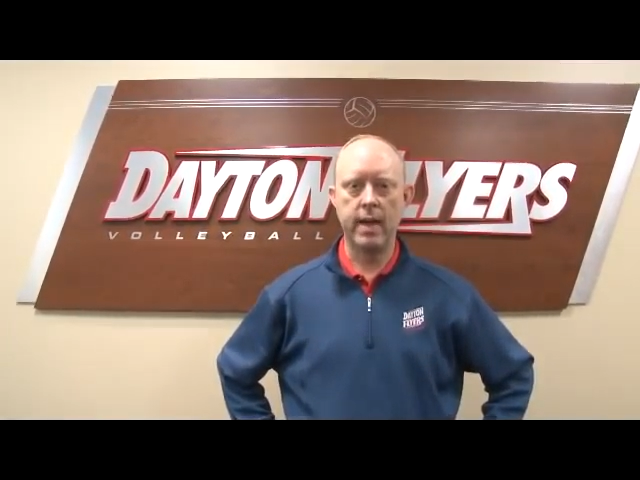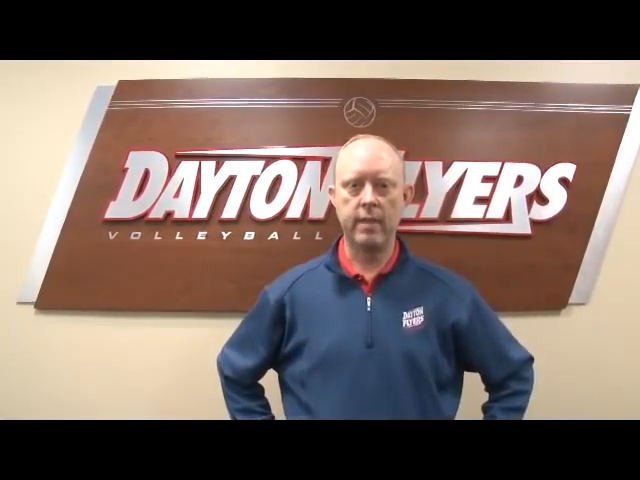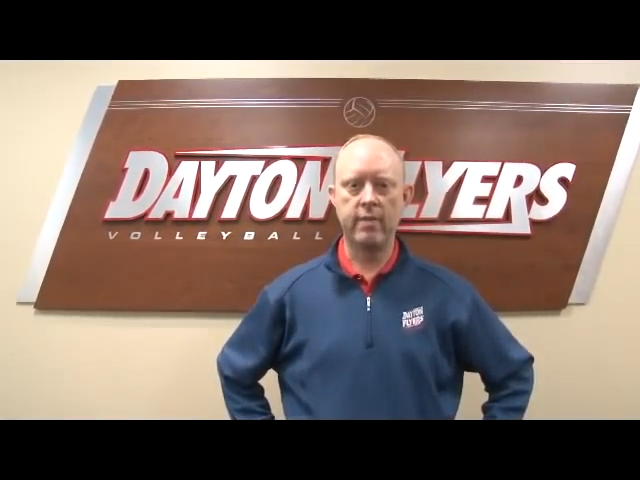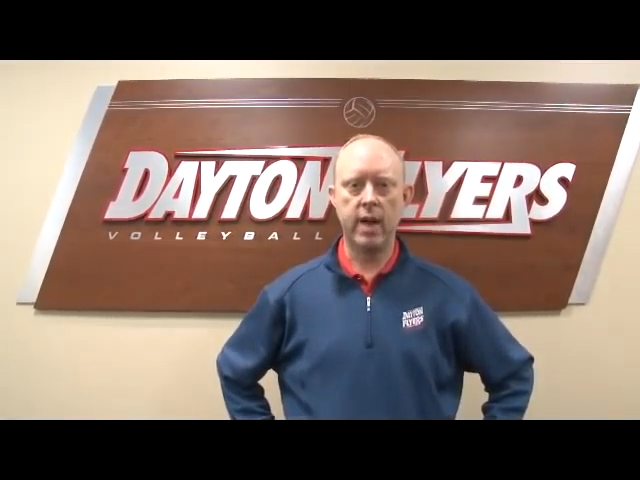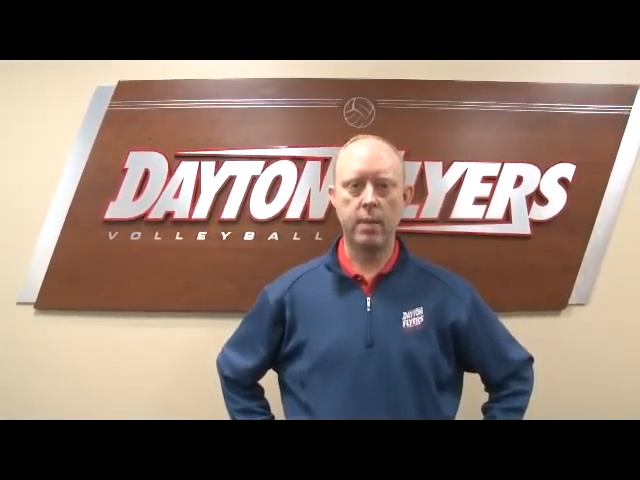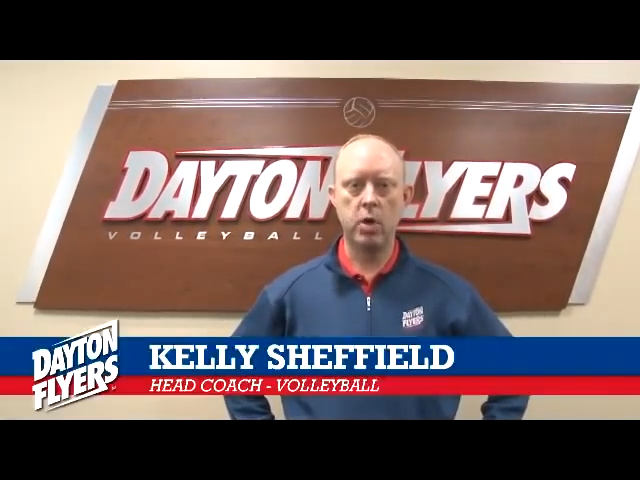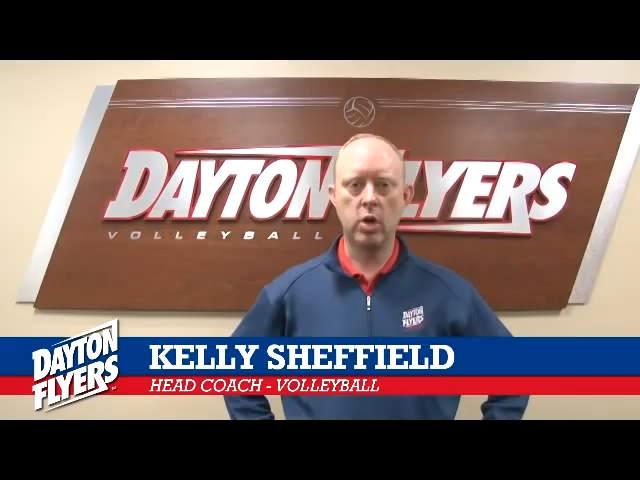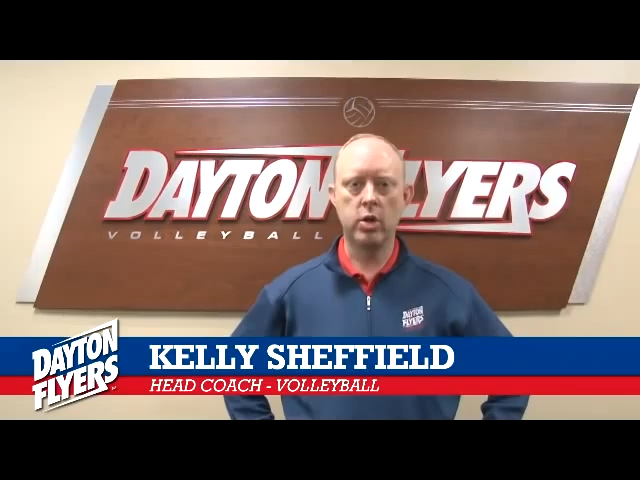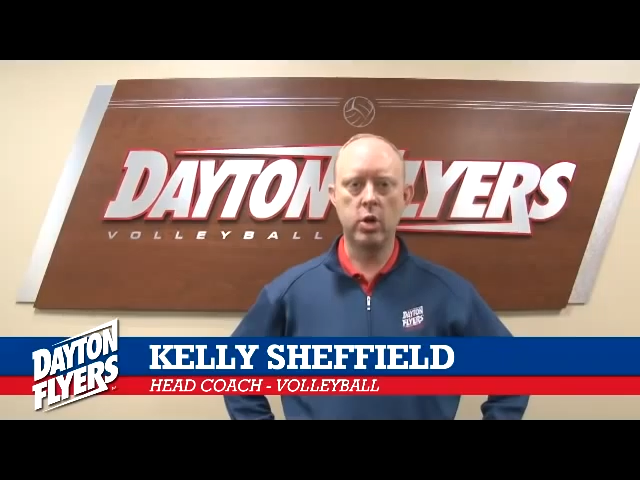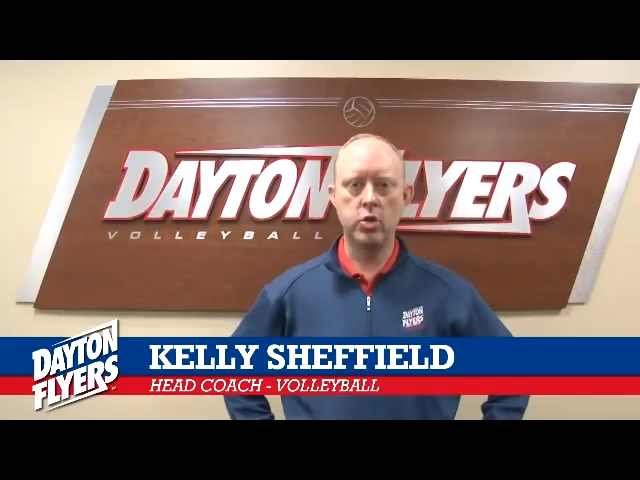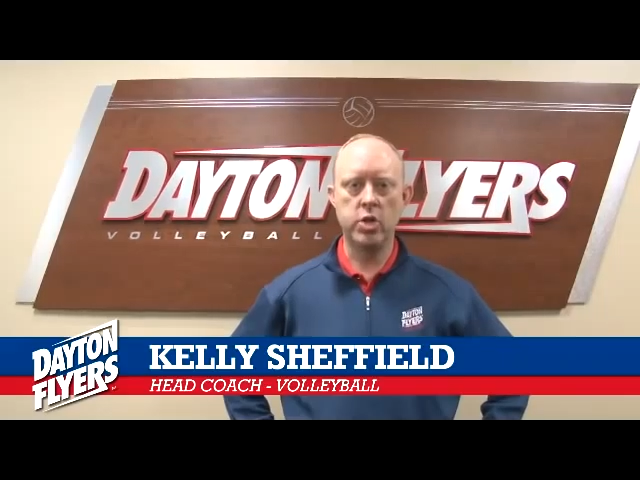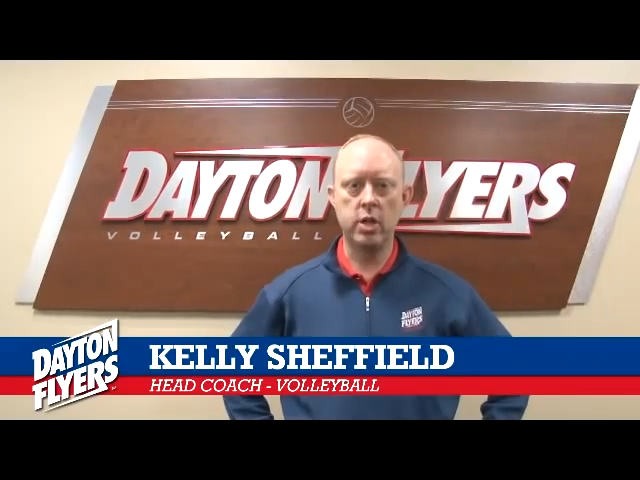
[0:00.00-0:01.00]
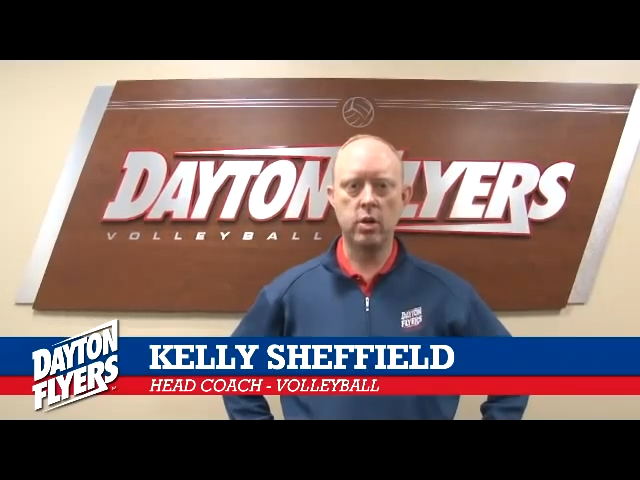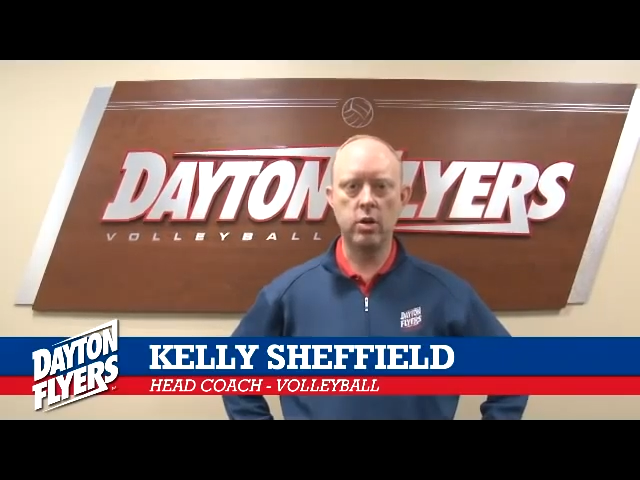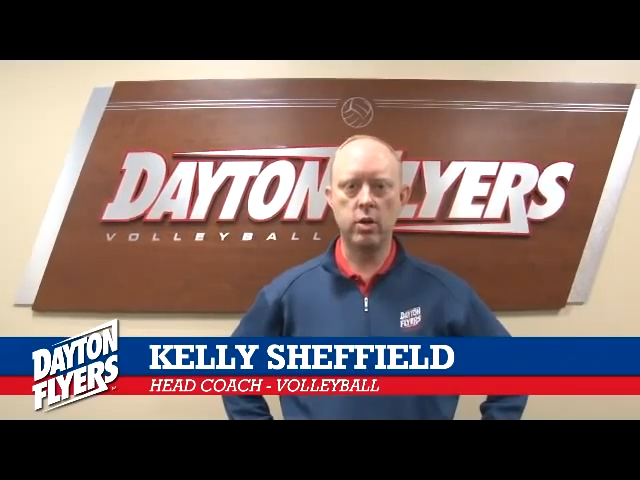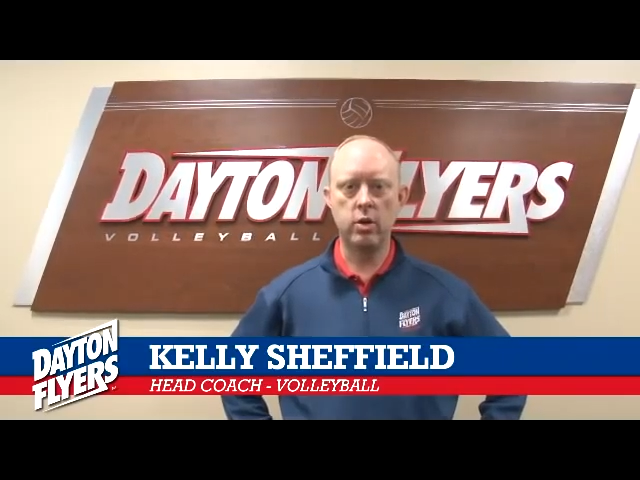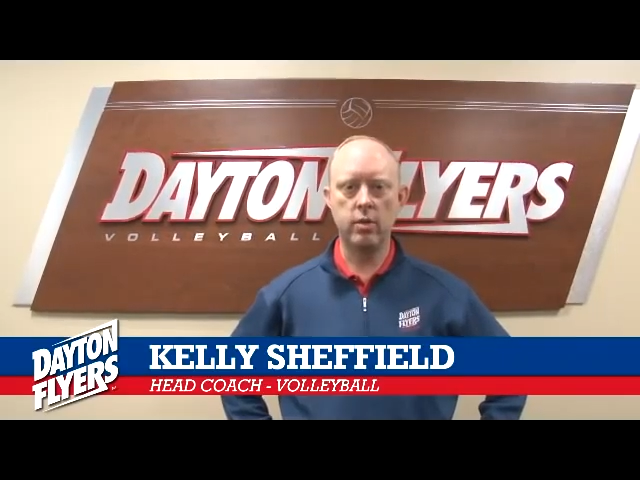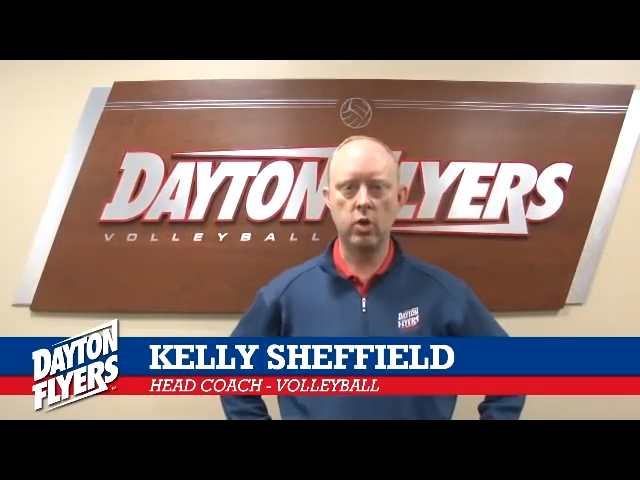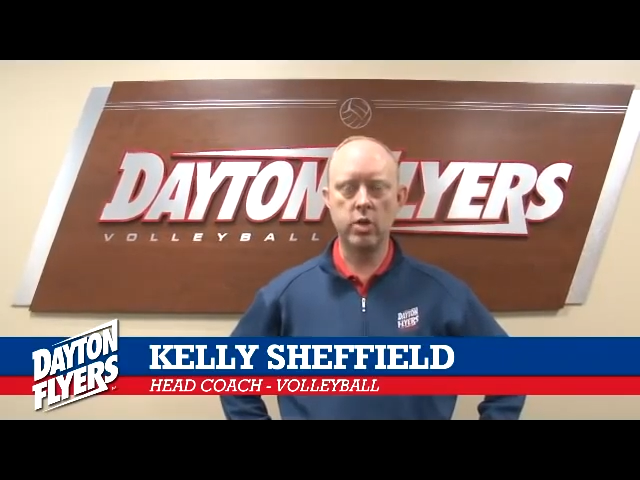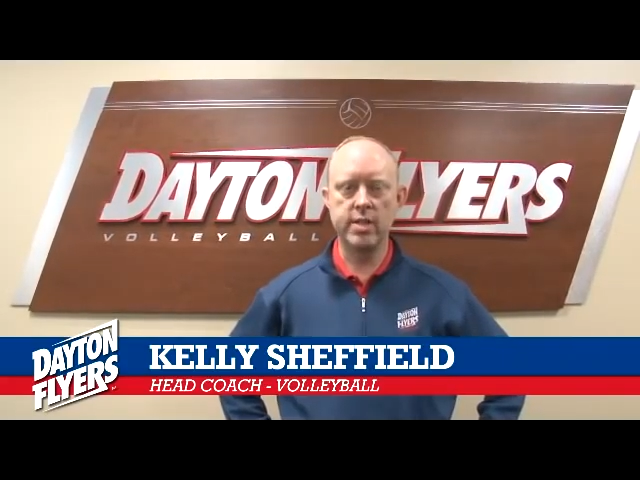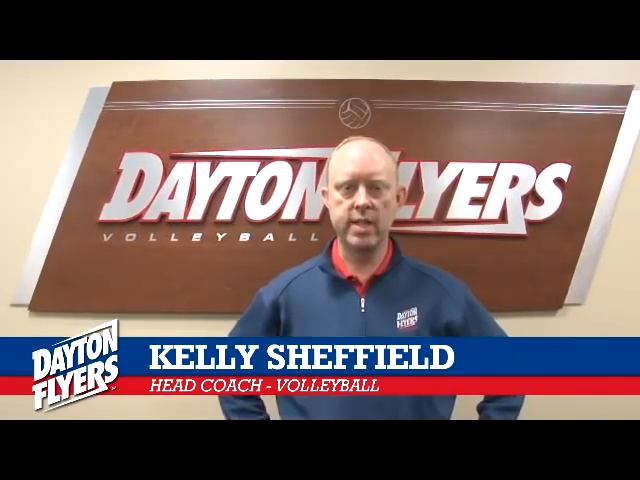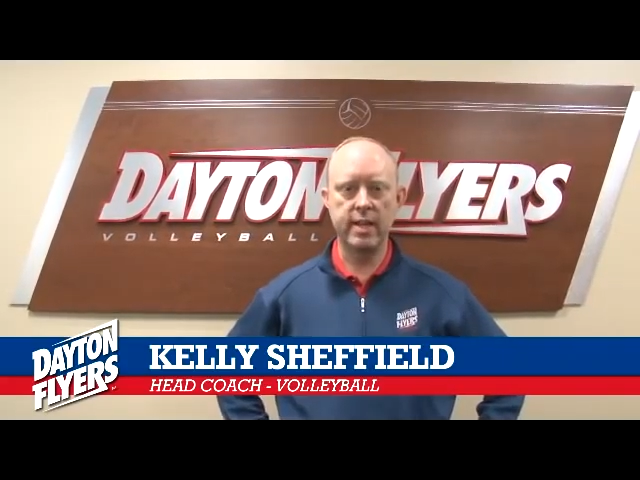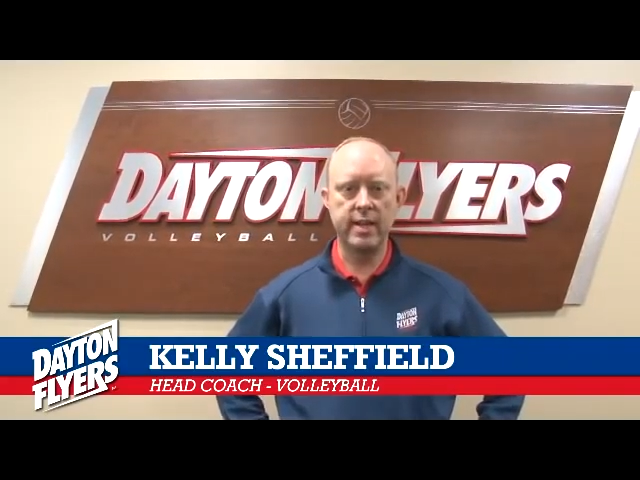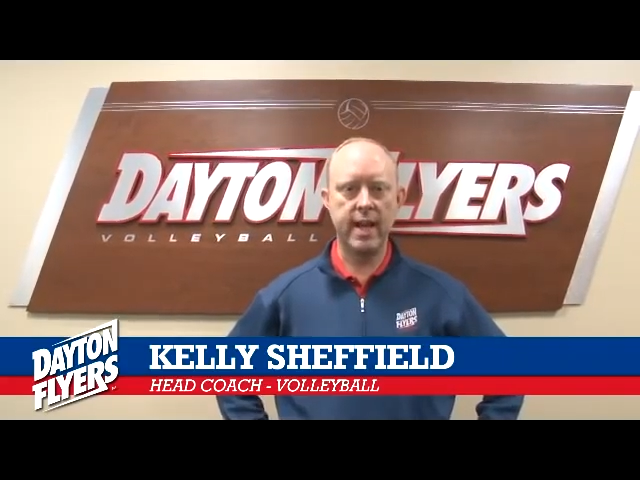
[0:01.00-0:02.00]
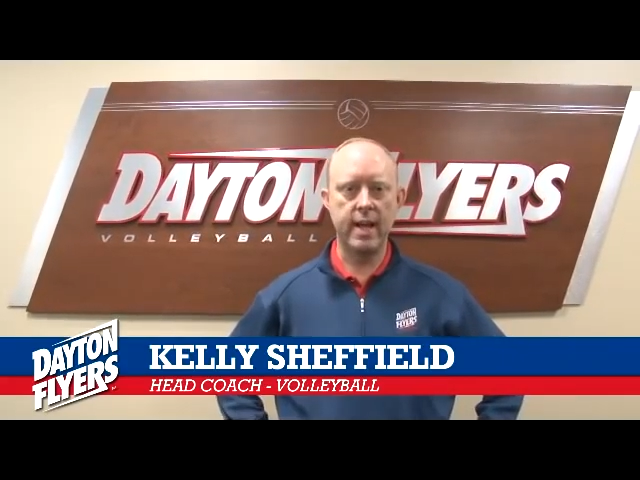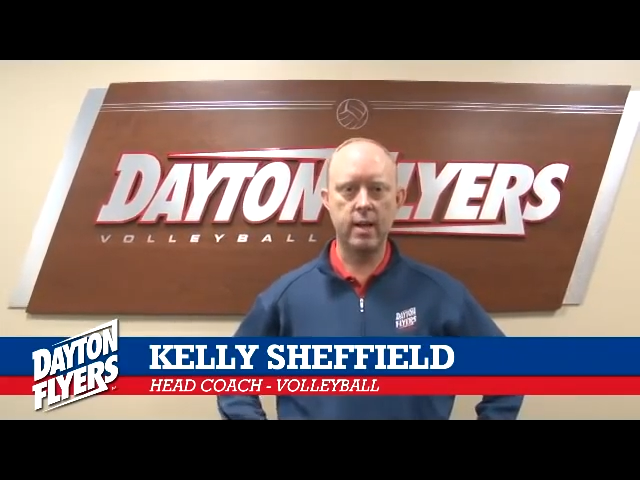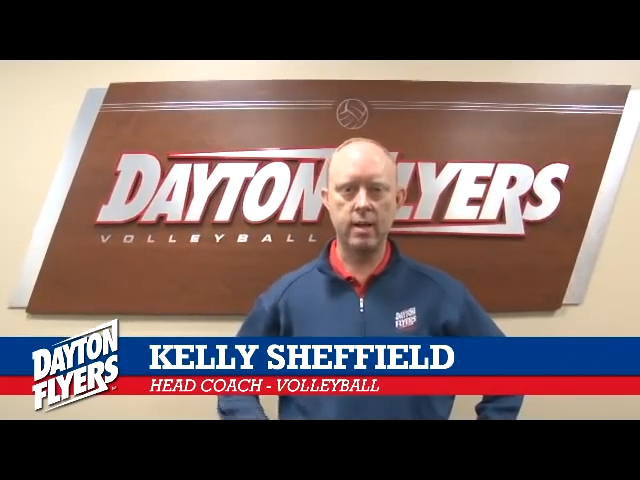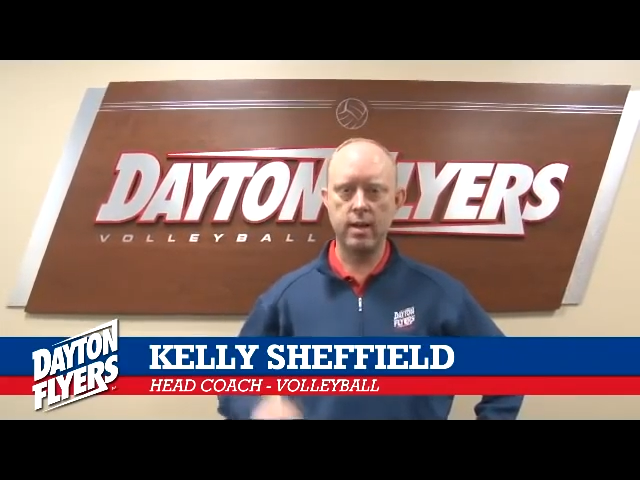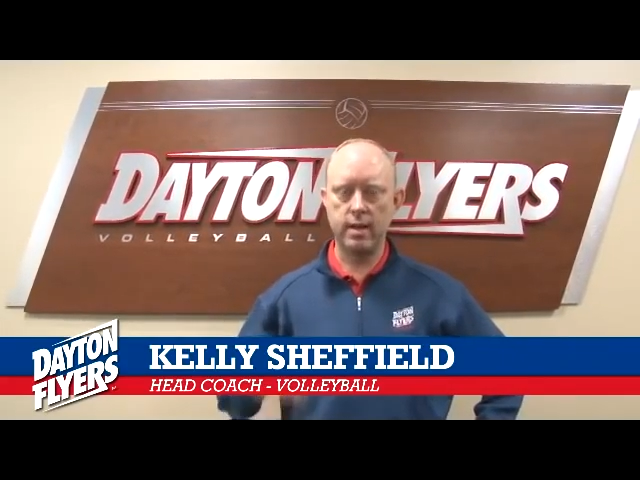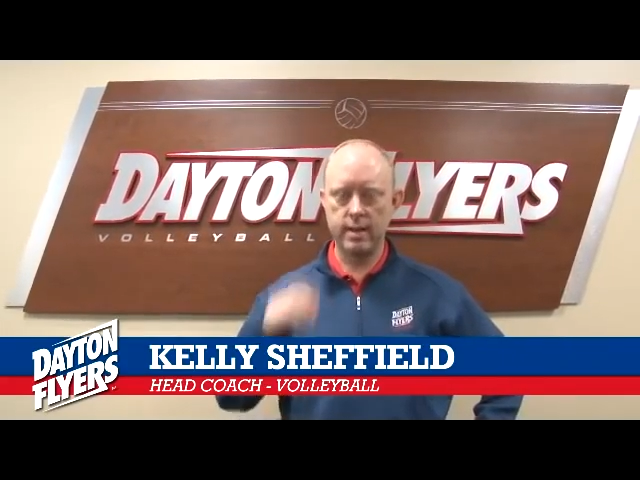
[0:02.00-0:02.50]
head volleyball coach here at University of Dayton,